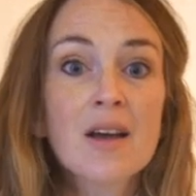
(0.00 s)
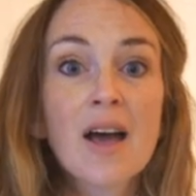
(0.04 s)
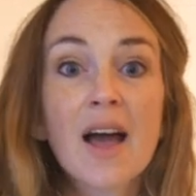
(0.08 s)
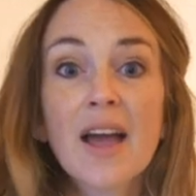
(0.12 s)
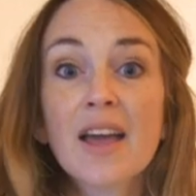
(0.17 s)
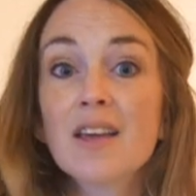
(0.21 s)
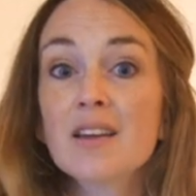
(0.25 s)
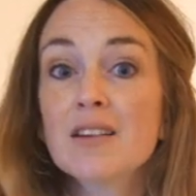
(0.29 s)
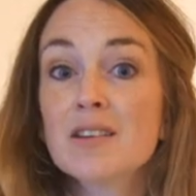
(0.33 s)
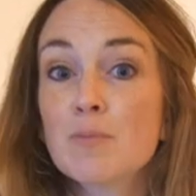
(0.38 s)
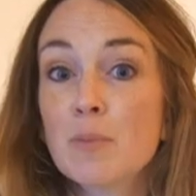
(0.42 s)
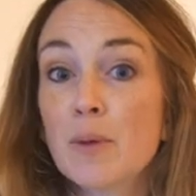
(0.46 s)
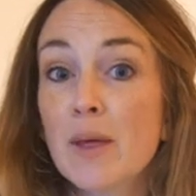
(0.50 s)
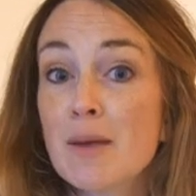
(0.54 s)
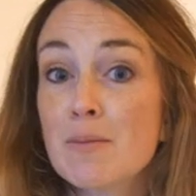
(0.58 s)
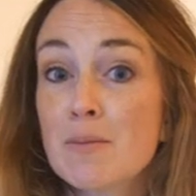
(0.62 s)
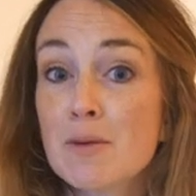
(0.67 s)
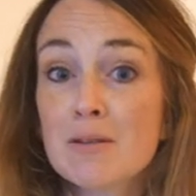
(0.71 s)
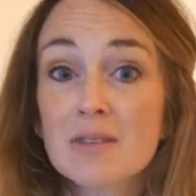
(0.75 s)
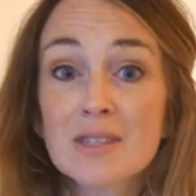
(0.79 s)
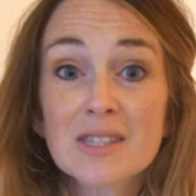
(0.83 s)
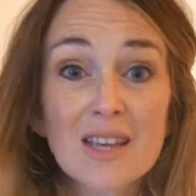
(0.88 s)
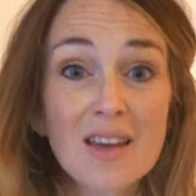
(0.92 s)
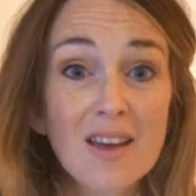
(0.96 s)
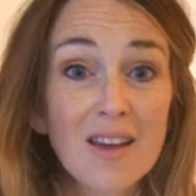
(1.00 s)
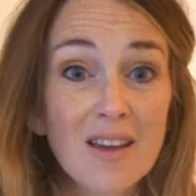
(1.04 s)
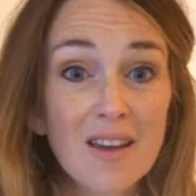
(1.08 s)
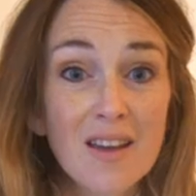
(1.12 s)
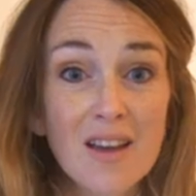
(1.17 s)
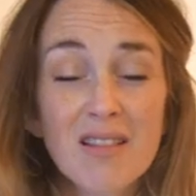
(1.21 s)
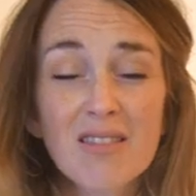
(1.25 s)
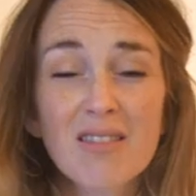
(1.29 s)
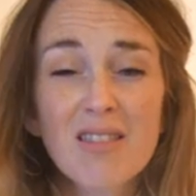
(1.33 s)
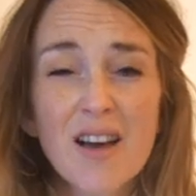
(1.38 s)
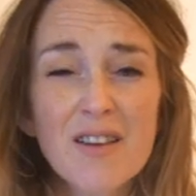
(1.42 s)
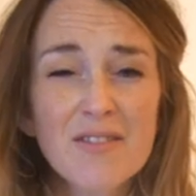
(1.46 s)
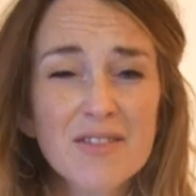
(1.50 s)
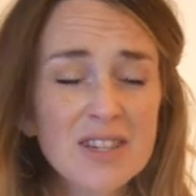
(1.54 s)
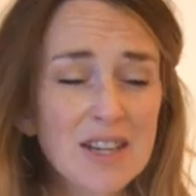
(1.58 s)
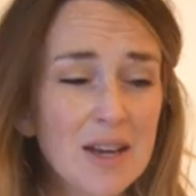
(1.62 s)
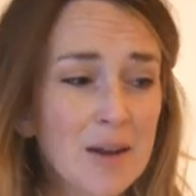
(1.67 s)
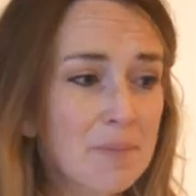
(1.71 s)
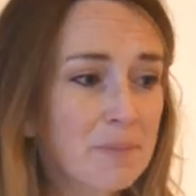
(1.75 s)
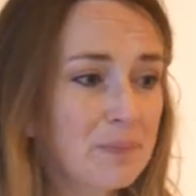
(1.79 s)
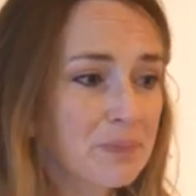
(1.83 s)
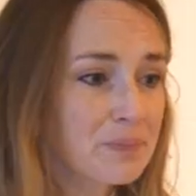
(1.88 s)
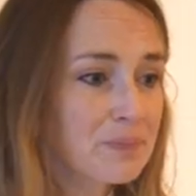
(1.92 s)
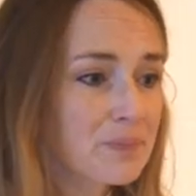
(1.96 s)
I could play music. I loved
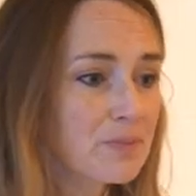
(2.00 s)
it.